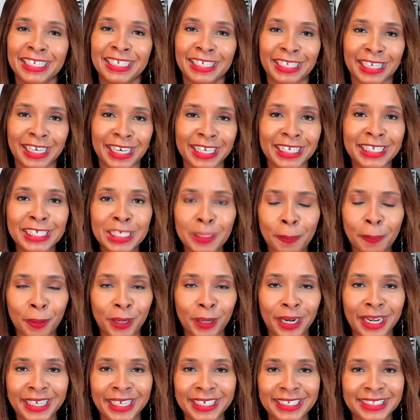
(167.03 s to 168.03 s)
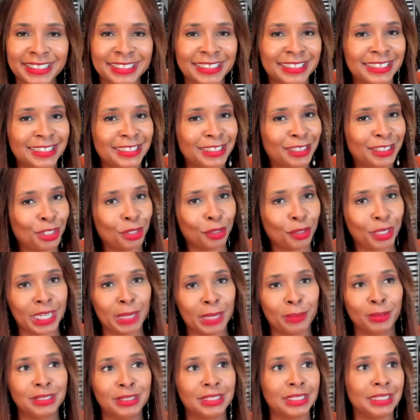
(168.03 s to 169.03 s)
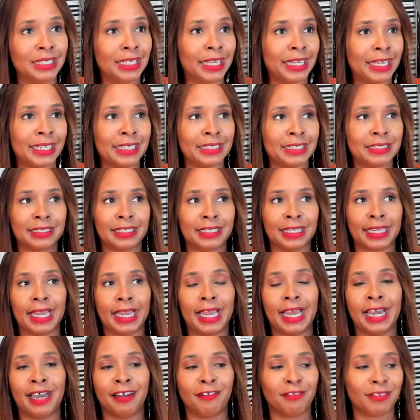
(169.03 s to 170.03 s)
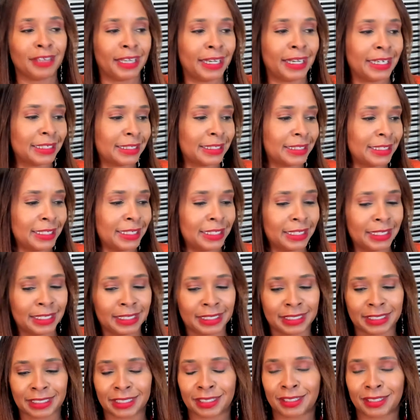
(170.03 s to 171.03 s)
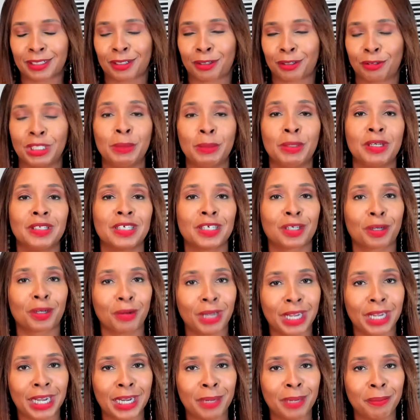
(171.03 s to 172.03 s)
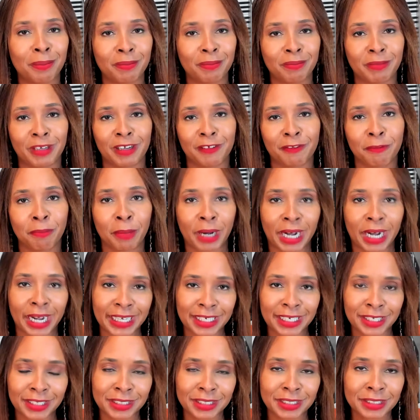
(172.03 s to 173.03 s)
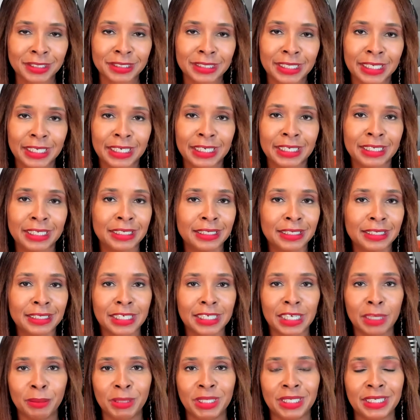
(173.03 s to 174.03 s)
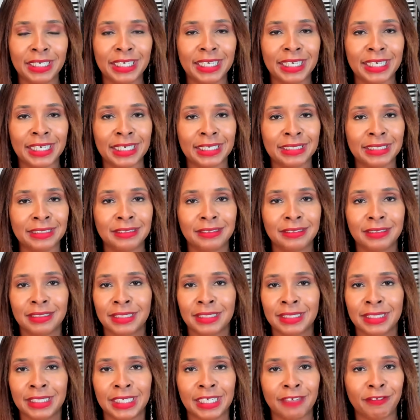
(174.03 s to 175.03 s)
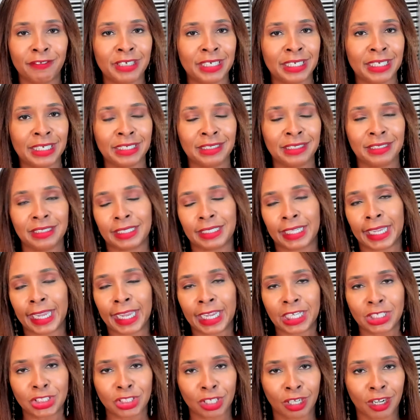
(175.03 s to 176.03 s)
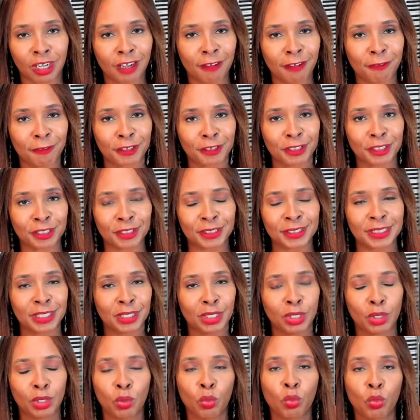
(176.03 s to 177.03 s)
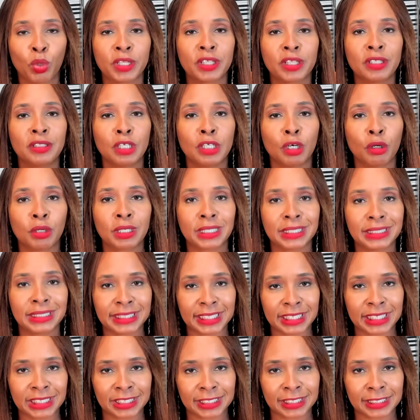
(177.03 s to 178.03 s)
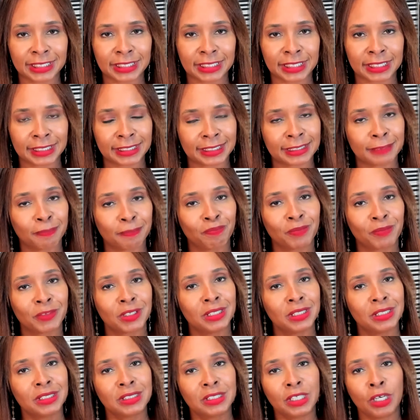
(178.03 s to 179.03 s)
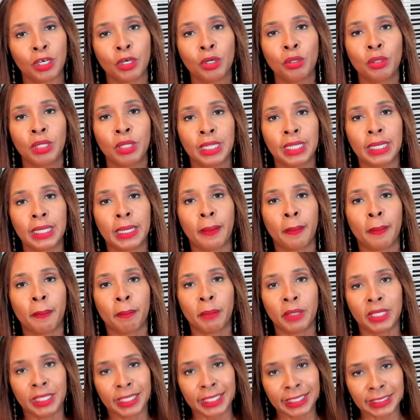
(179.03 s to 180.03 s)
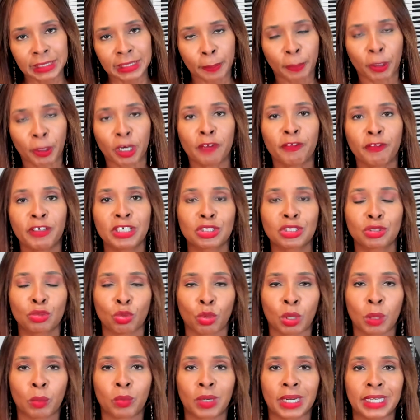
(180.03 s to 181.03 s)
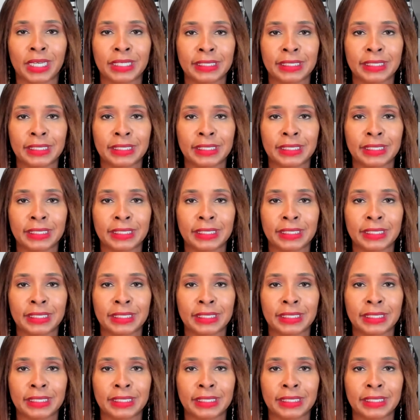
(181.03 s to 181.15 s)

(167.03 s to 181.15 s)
a good price. You're able to like have like the cream of the crop of buyers coming in giving cash offers with no contingencies. So, it's a perfect storm right